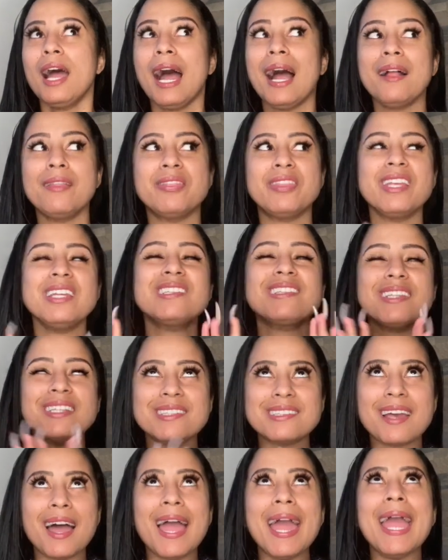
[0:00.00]
And this
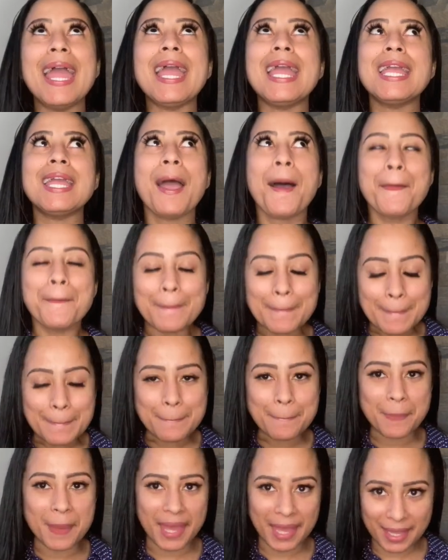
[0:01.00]
is
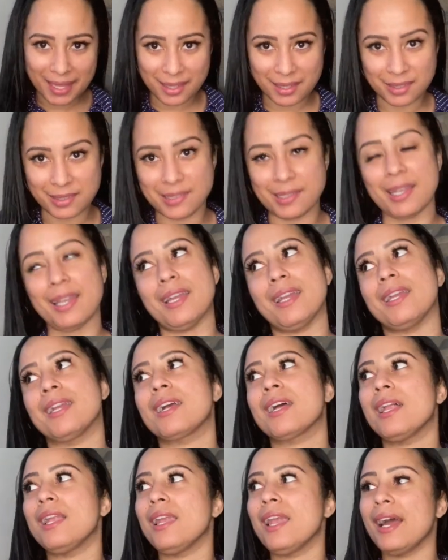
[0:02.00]
amazing.
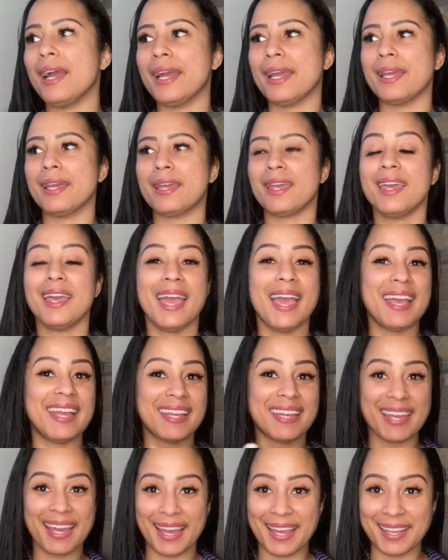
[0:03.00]
Like,
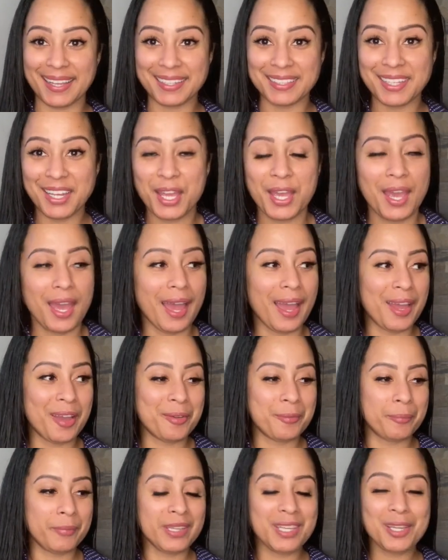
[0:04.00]
again,
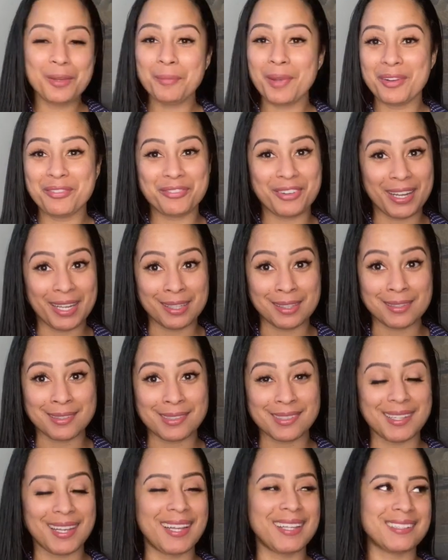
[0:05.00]
me and my friends,
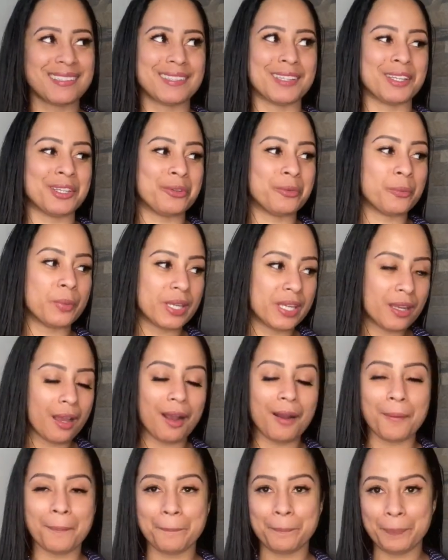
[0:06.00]
listen, we
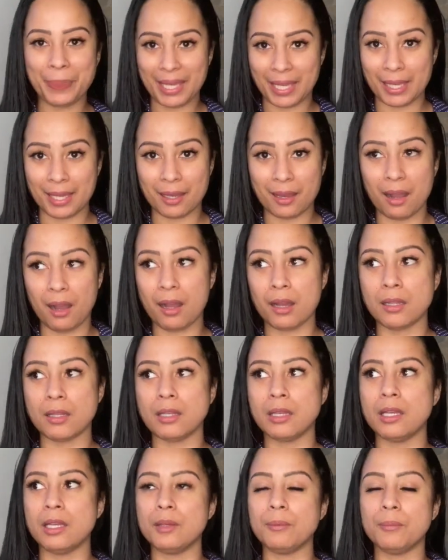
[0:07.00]
are big
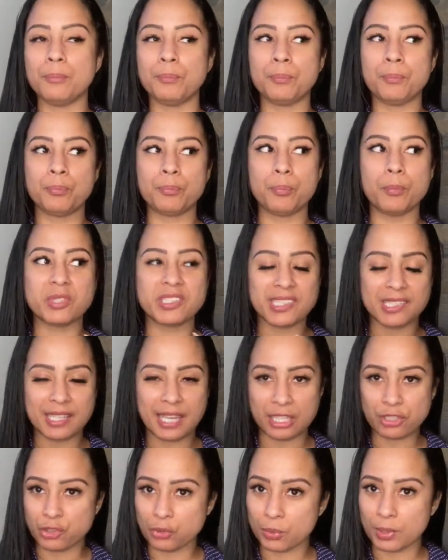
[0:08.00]
on
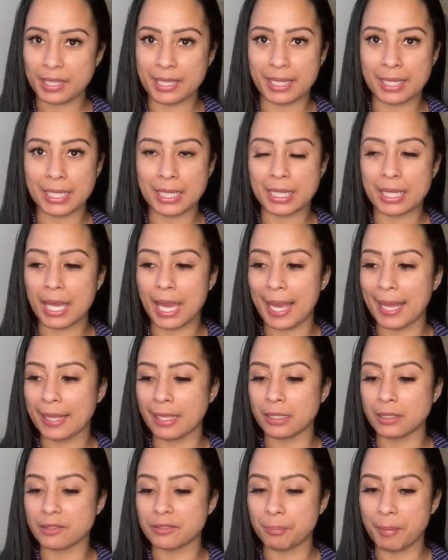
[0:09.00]
scheduling
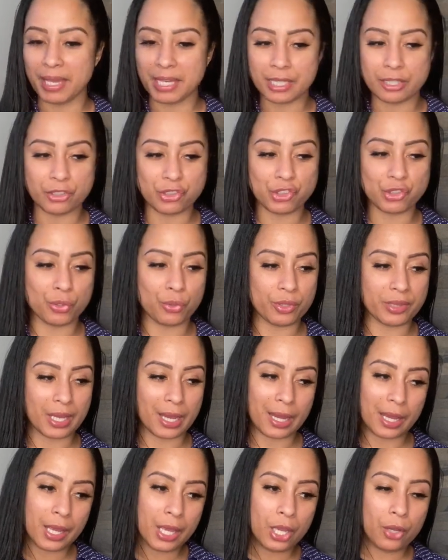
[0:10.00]
and making sure
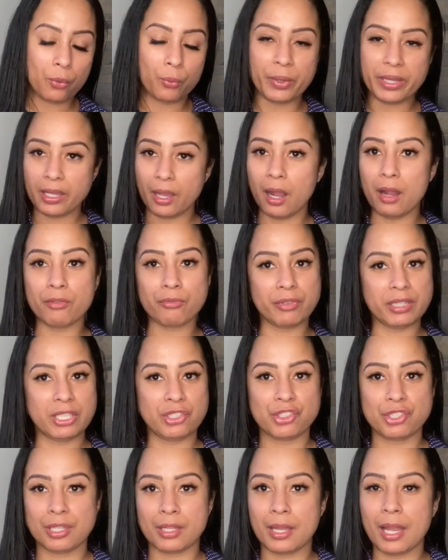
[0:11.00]
that we are
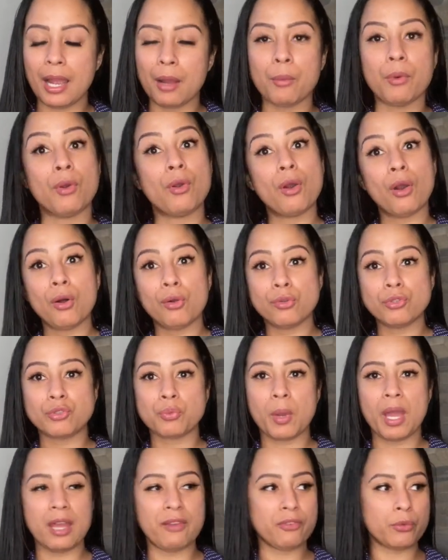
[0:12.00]
reaching our goals.
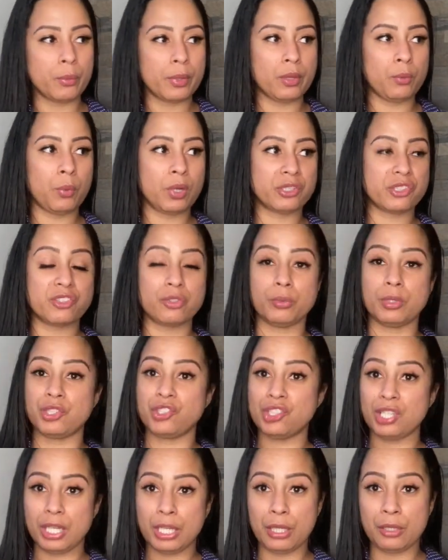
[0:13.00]
Whatever we want to
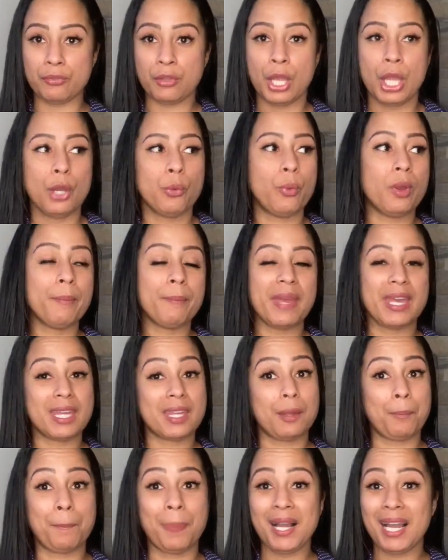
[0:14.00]
achieve, we're
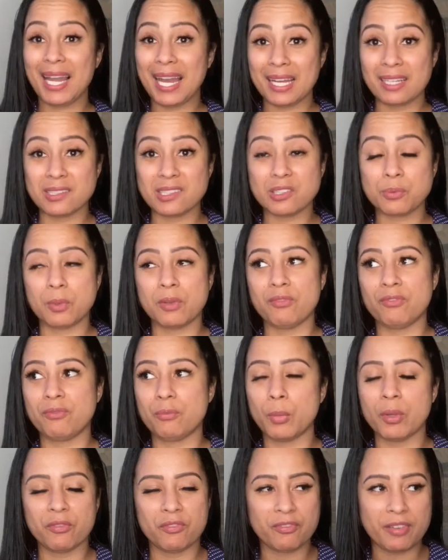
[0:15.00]
making plans.
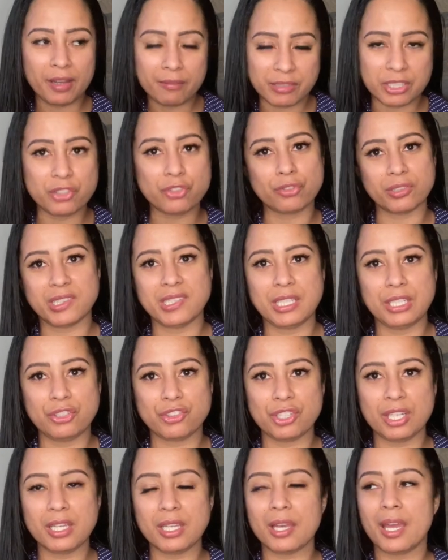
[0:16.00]
We're very
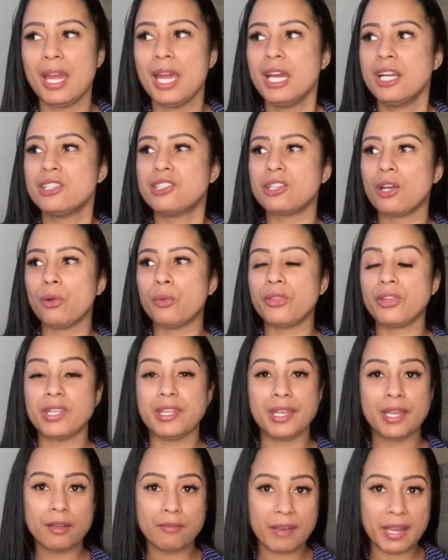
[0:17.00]
strategic. So the
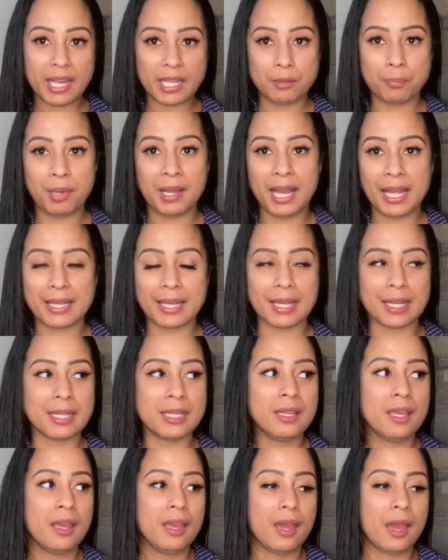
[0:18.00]
Year Ahead Planner,
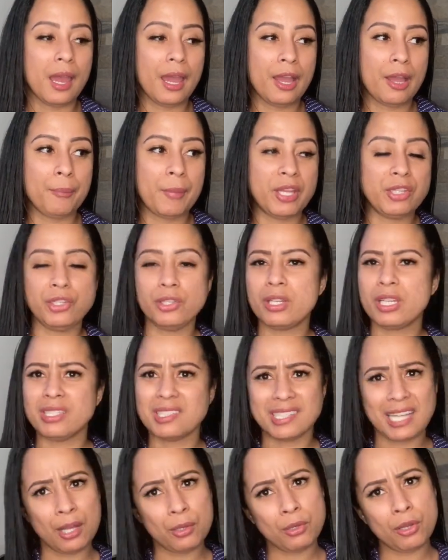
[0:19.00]
and you can
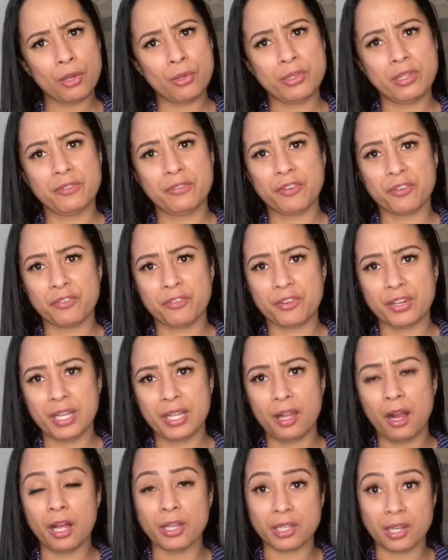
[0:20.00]
download it for
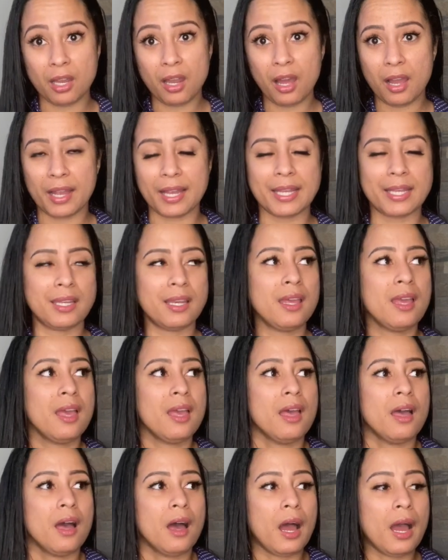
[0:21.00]
free online.
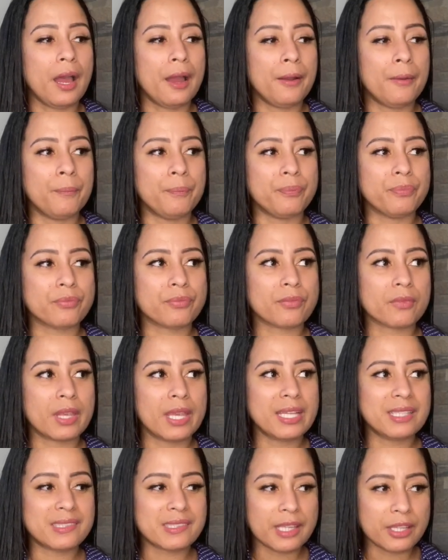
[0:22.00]

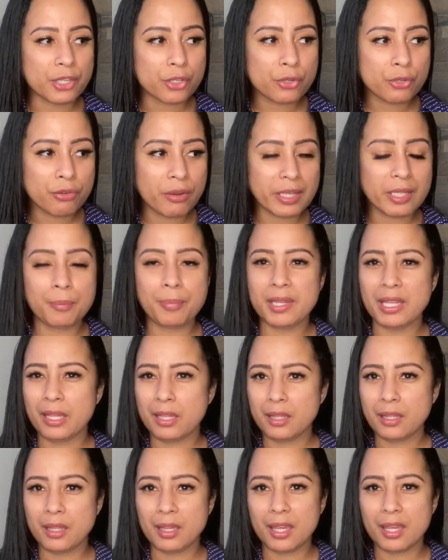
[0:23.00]
It's
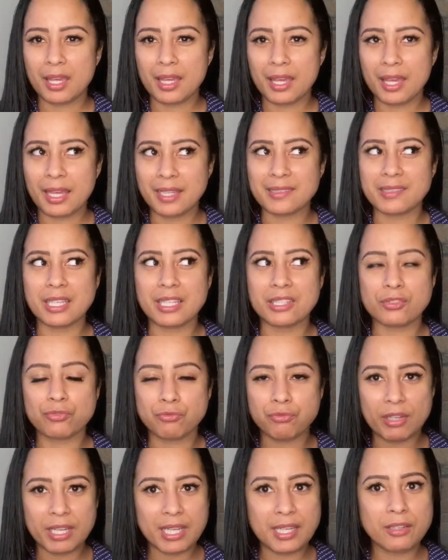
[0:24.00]
incredibly, it's
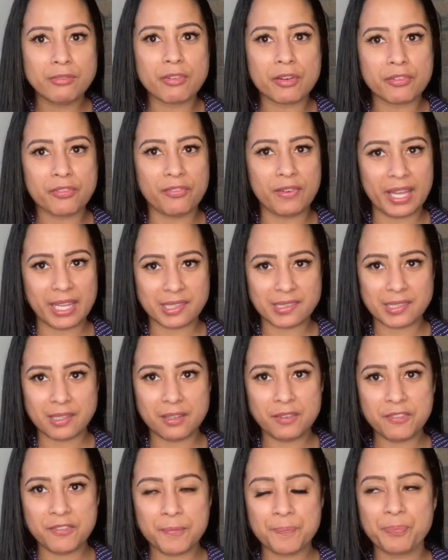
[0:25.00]
really
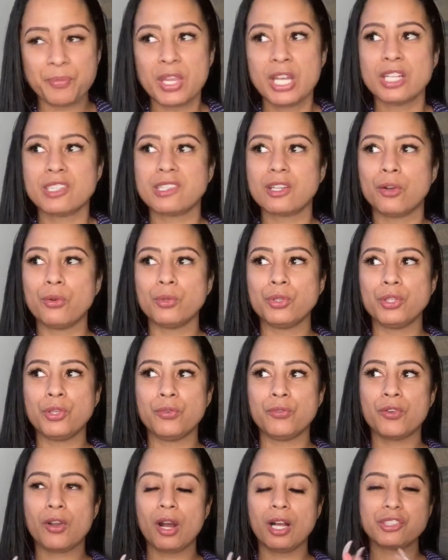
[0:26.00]
reflective. So
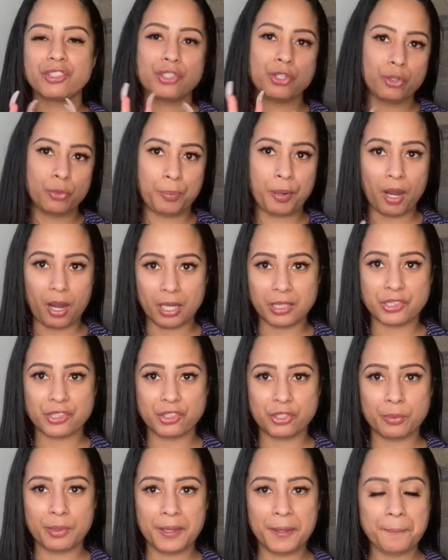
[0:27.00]
you've got two parts
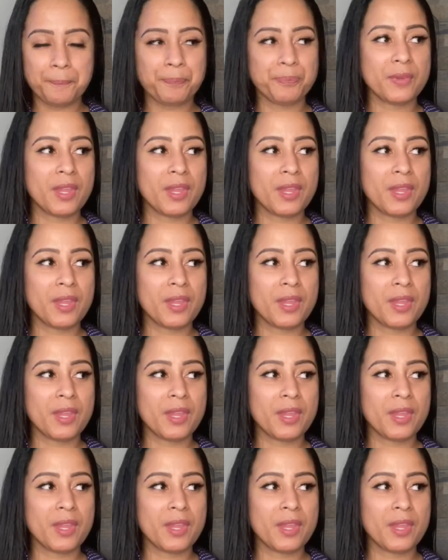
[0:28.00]
to it.